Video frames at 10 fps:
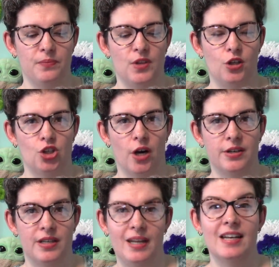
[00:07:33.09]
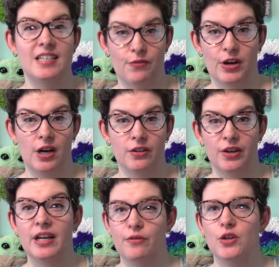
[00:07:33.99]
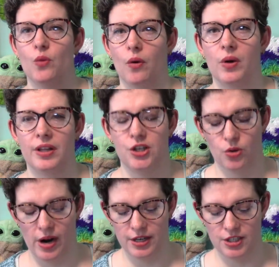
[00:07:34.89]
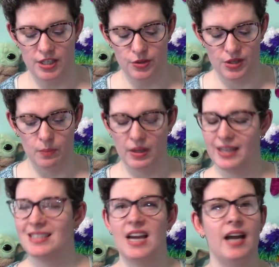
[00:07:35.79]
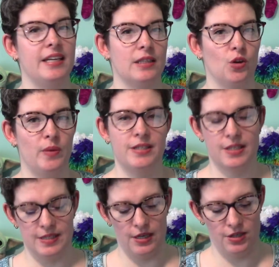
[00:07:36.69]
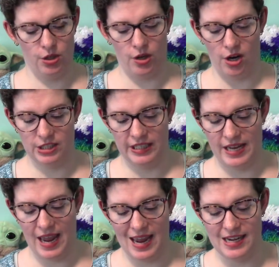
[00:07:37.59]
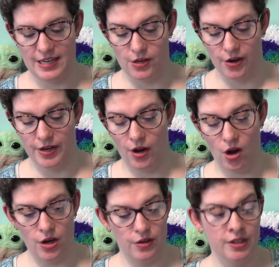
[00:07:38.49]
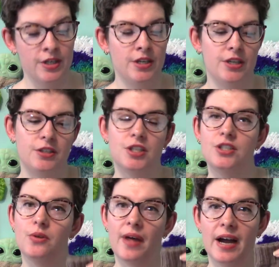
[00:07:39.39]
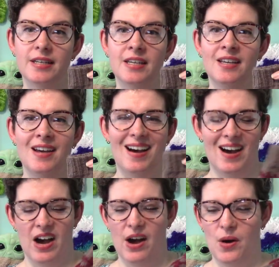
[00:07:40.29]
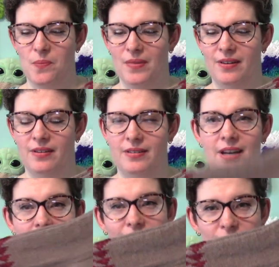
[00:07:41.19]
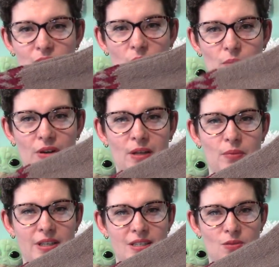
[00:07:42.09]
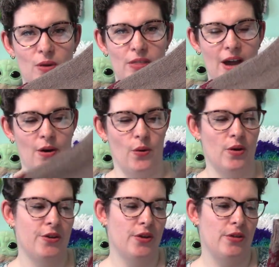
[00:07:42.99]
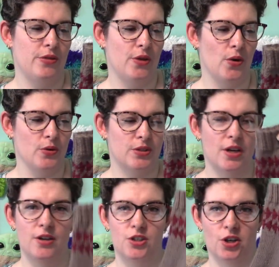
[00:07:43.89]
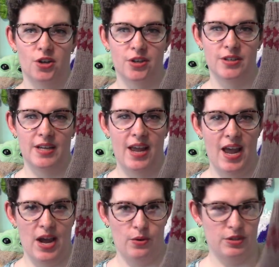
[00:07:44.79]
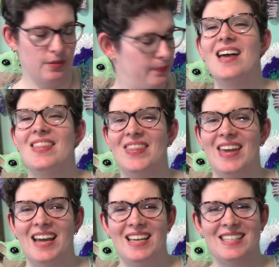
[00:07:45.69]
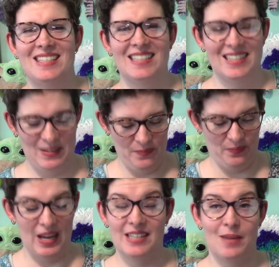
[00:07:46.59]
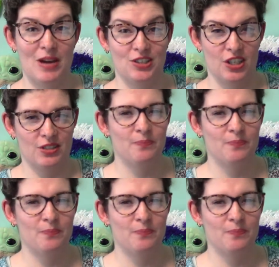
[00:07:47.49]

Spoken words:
chart in a different color if you were really trying to use up like tiny little bits, because it took hardly any yarn at all to do that. Yeah, so I'm really pleased with how those turned out. This, as I mentioned,